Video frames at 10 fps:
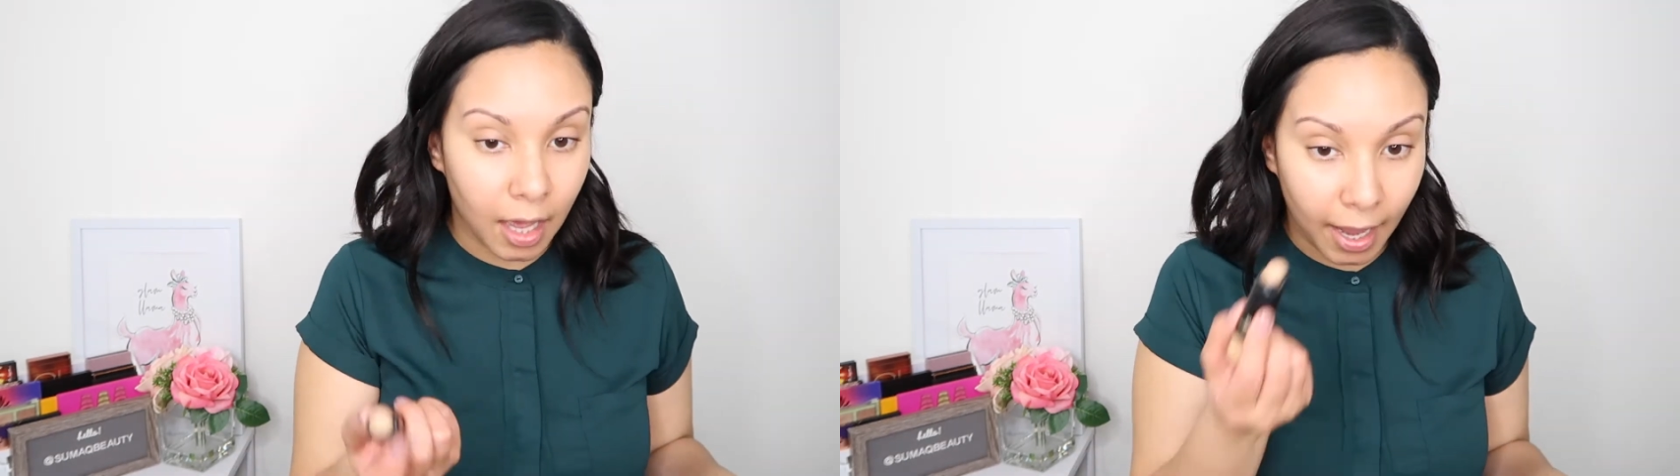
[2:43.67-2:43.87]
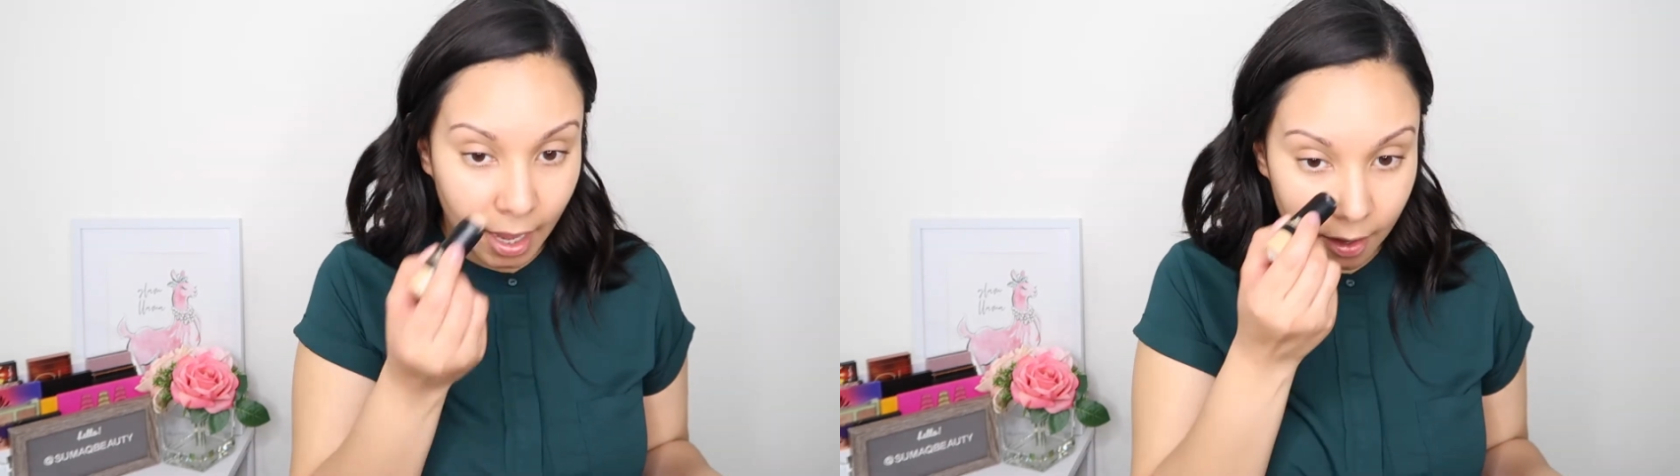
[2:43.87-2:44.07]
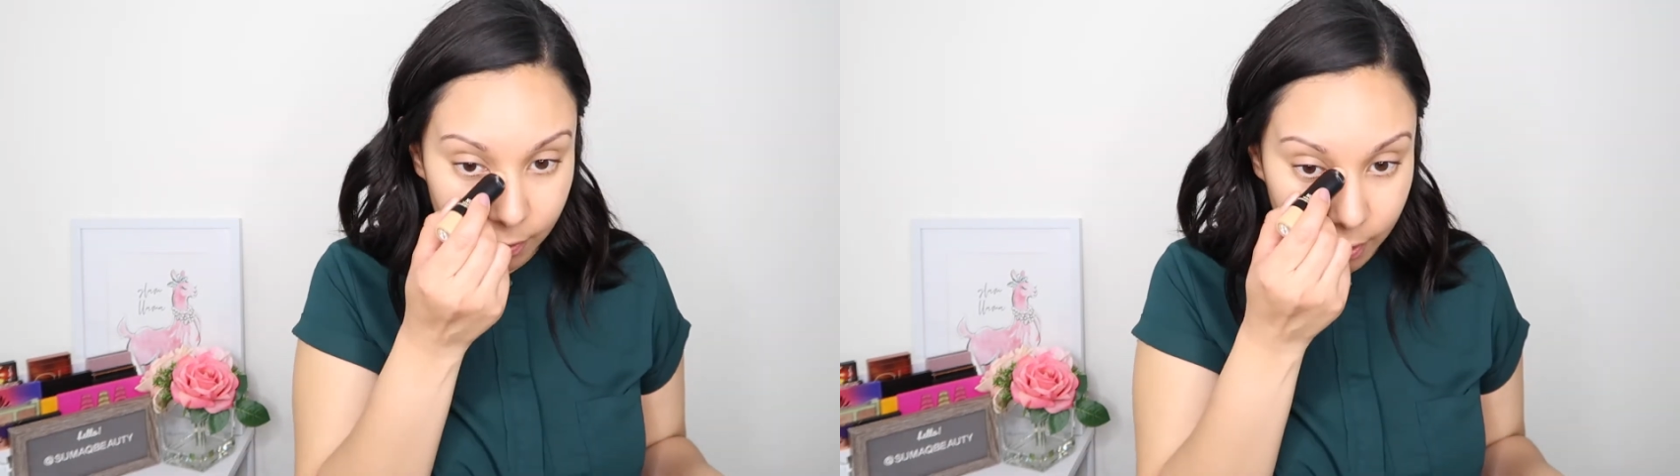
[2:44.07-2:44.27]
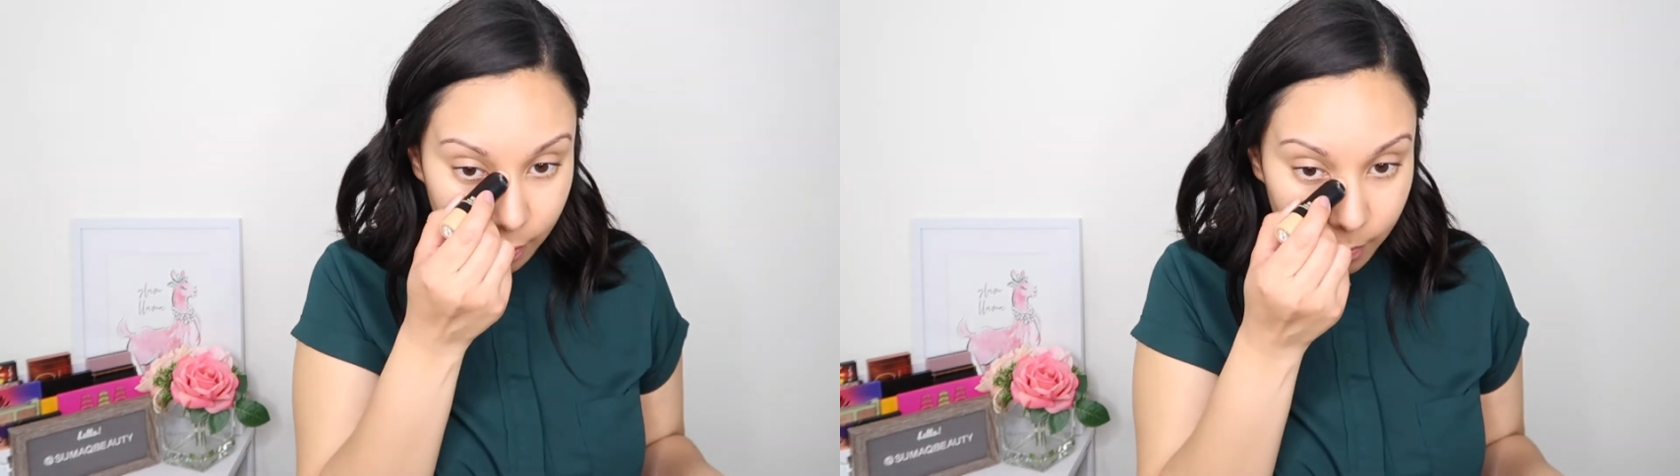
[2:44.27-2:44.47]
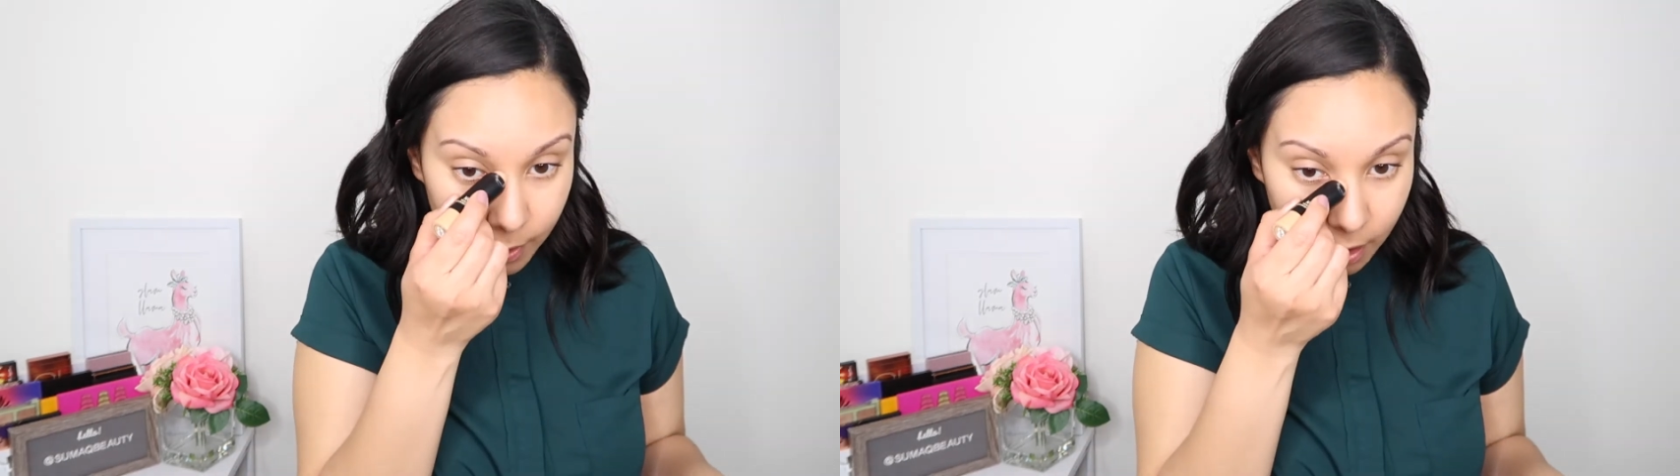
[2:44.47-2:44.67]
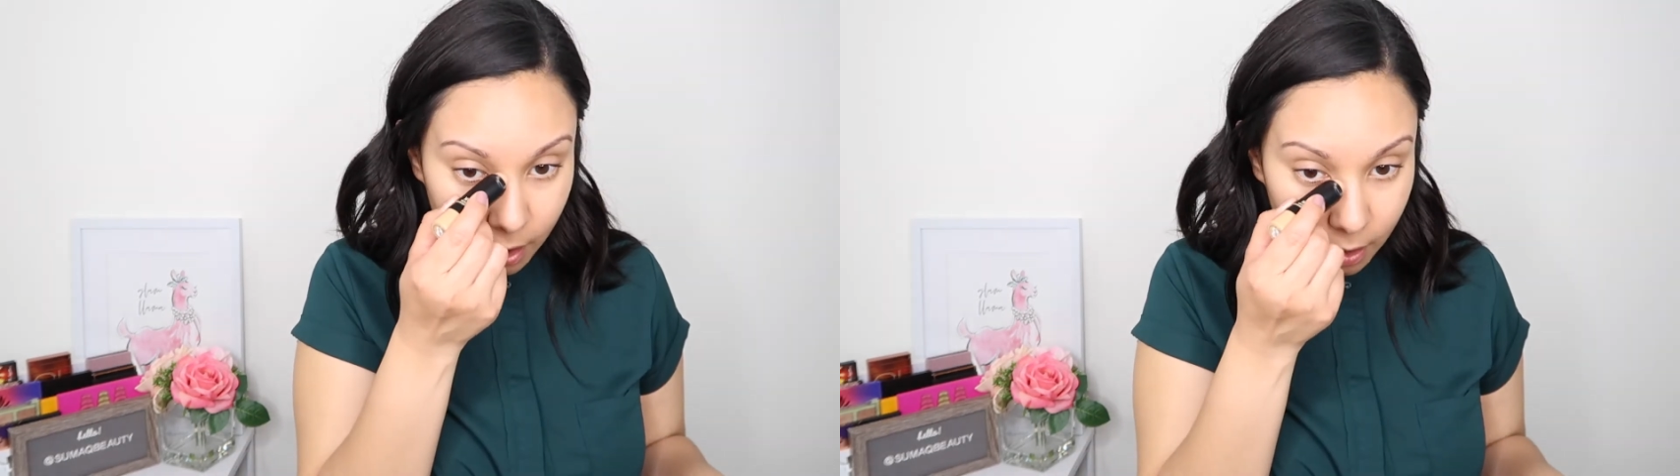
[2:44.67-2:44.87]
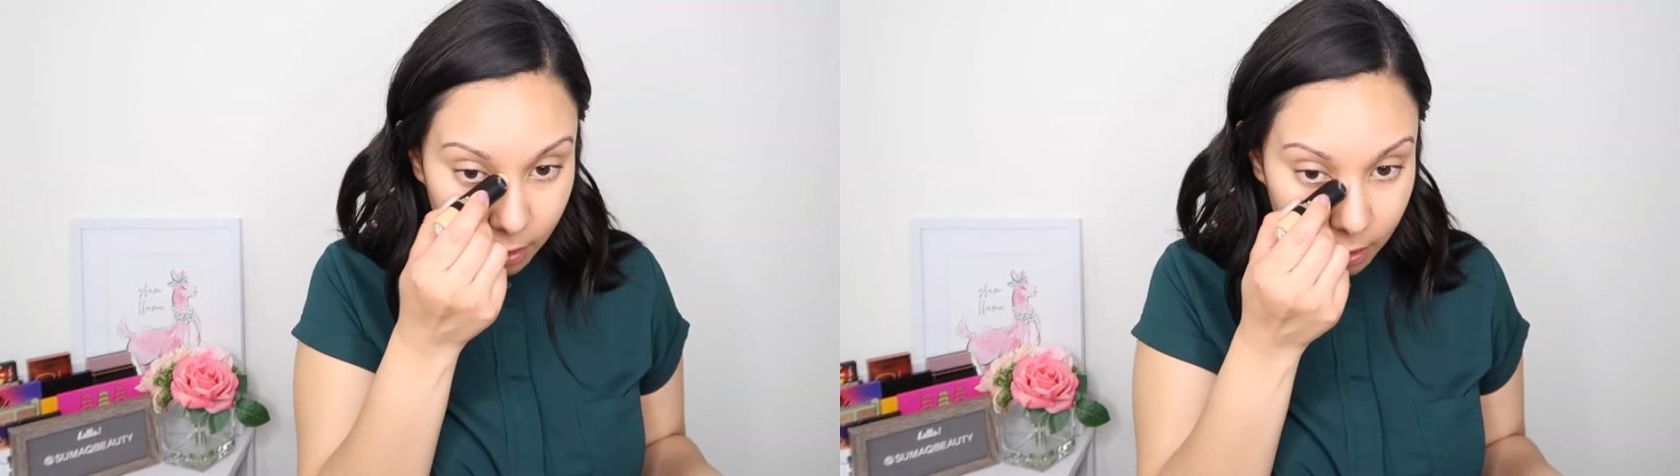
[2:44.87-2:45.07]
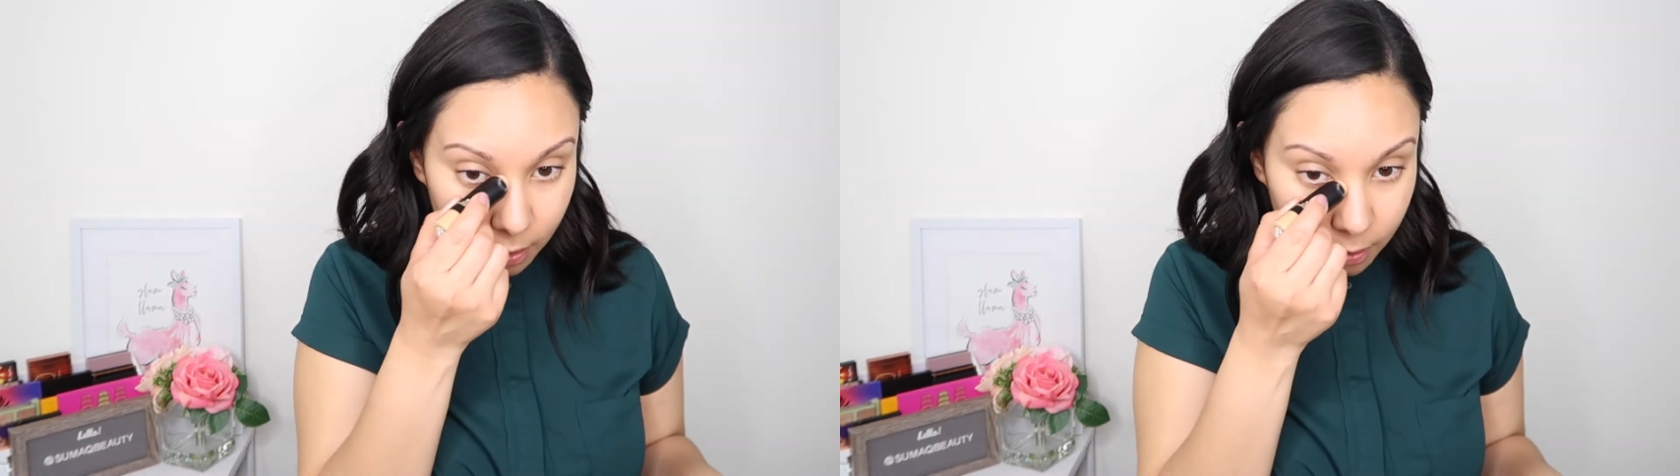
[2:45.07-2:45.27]
I have a little bit
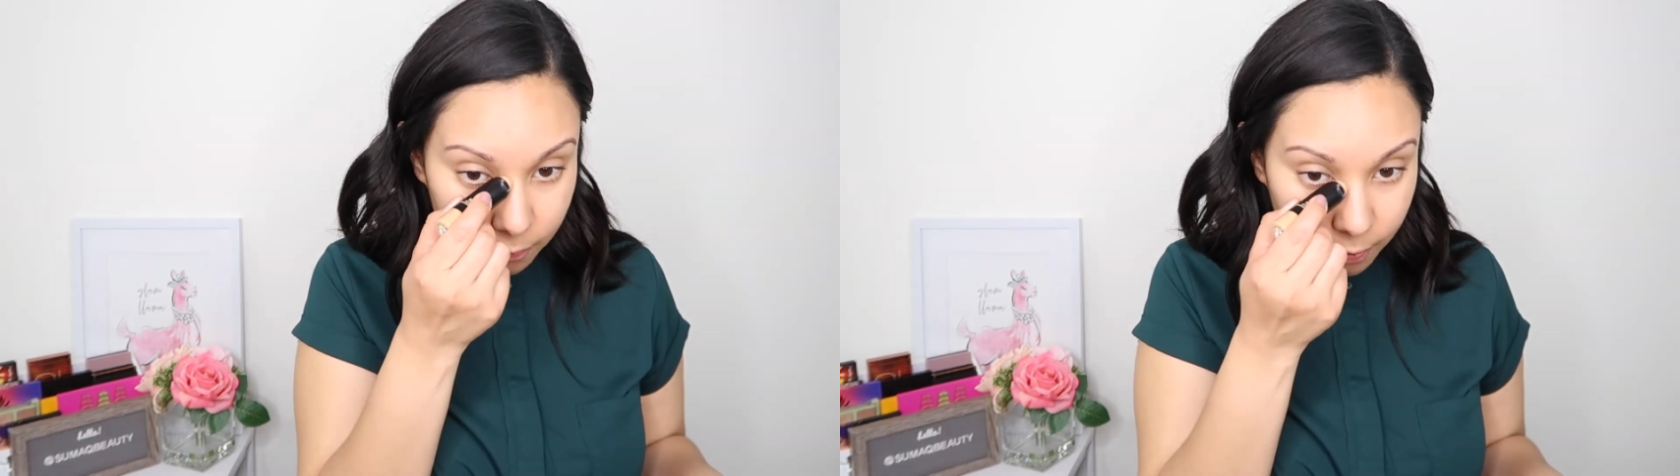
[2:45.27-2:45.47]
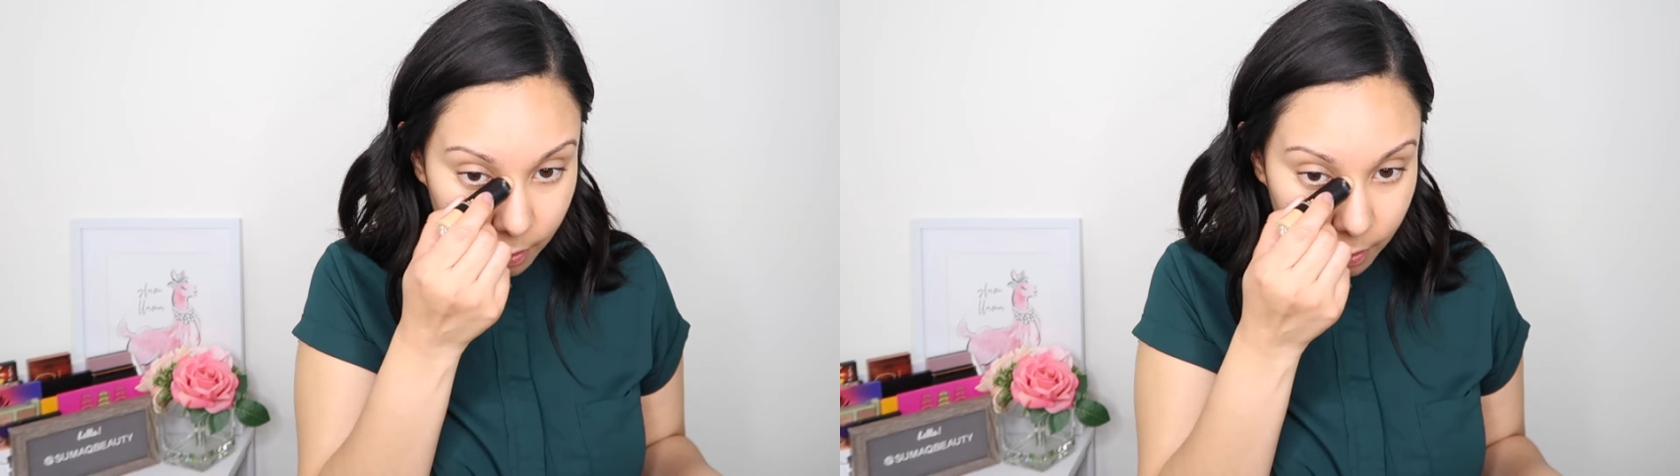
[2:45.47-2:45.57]
of